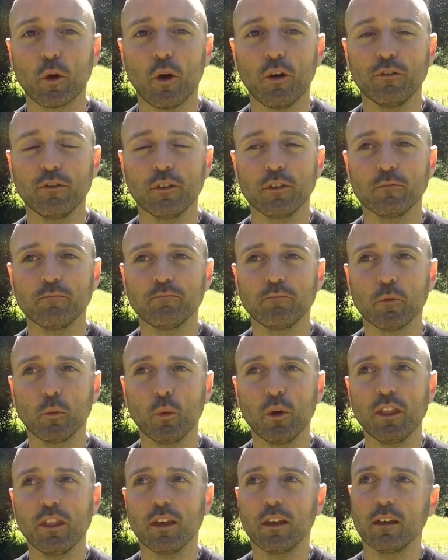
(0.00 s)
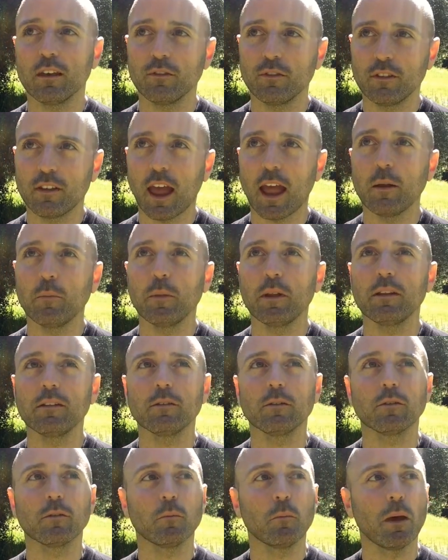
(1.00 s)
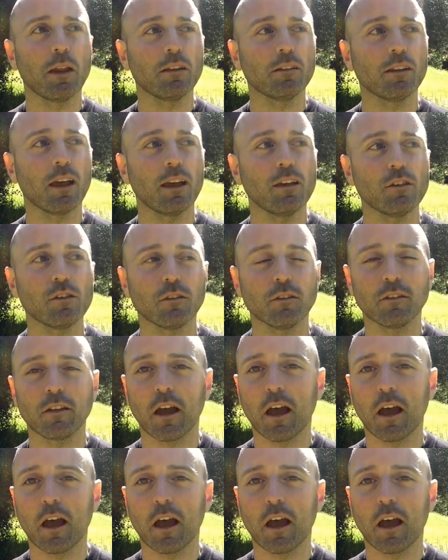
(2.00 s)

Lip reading: Often we think of 10 minutes meditation